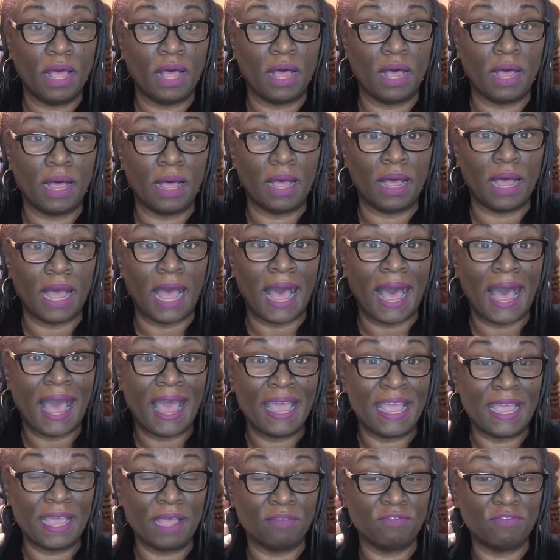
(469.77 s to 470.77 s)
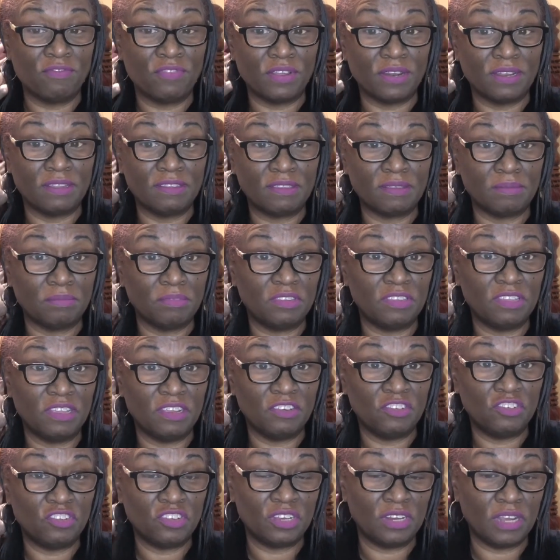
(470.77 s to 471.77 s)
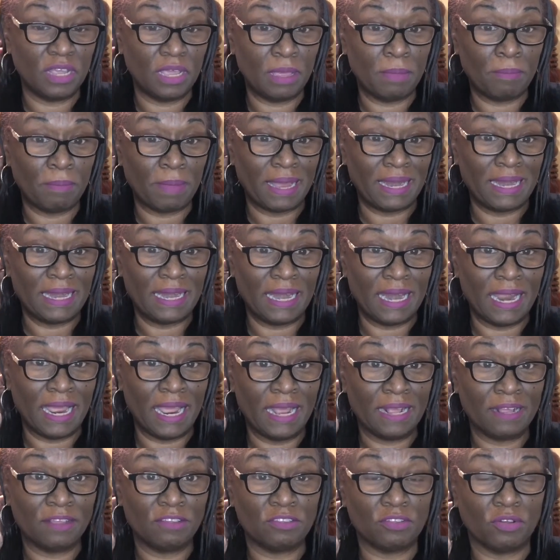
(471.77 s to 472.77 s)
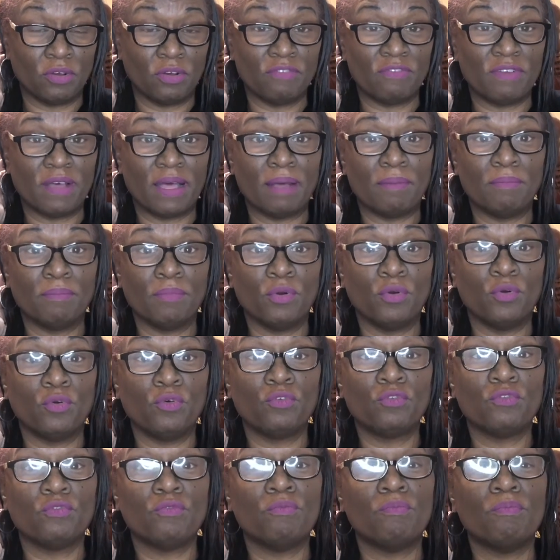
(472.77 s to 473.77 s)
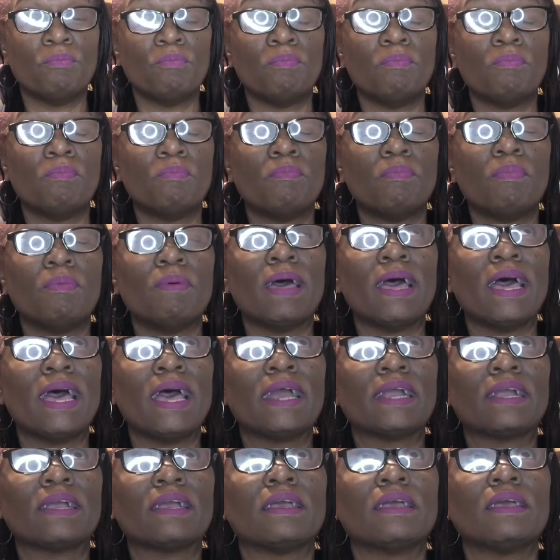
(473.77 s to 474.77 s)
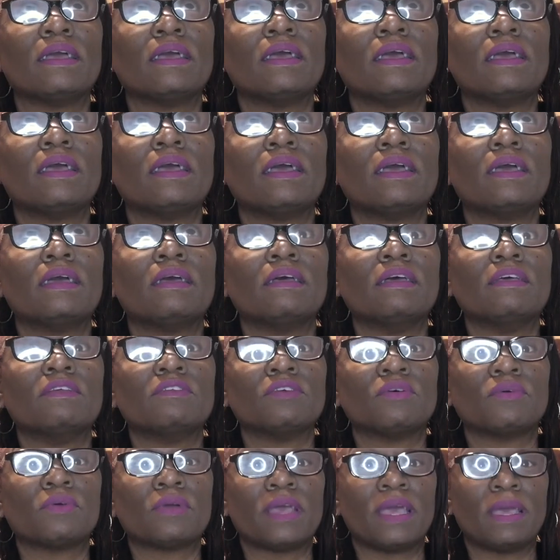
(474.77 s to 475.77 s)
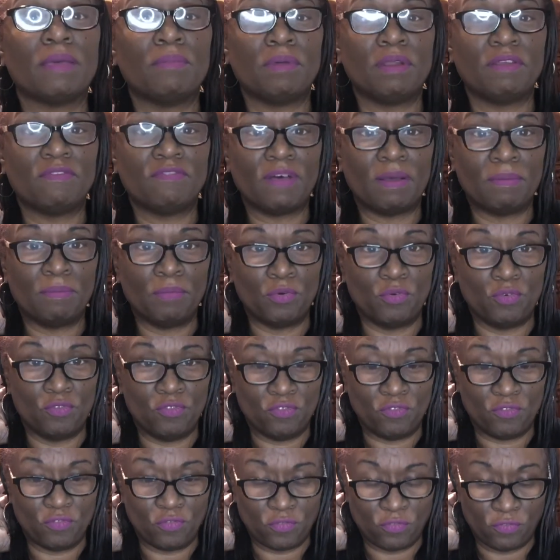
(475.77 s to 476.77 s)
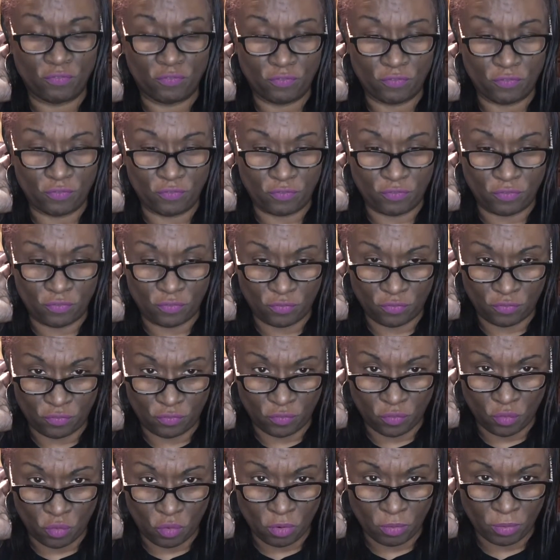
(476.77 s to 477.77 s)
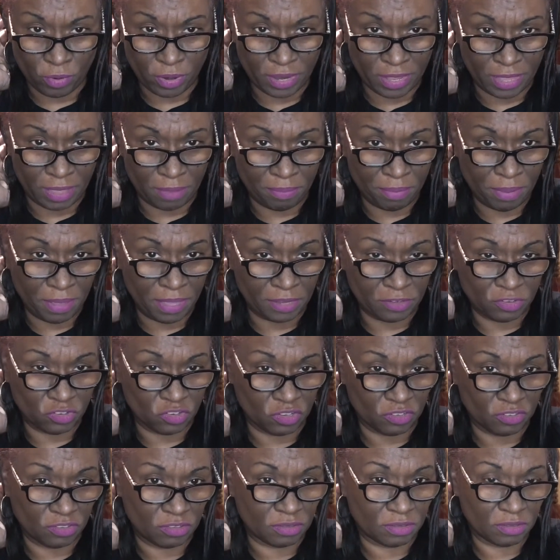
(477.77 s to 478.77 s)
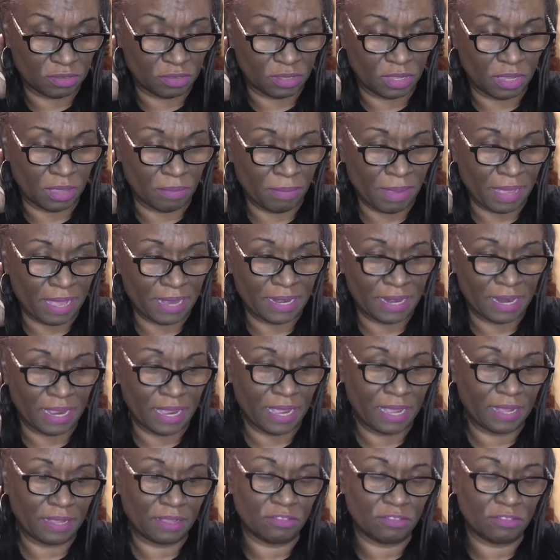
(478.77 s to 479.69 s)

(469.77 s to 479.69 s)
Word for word: Uh, I am feeling some tension in my neck. So if I move back, it's okay. But if I move forward, it pinches in my neck.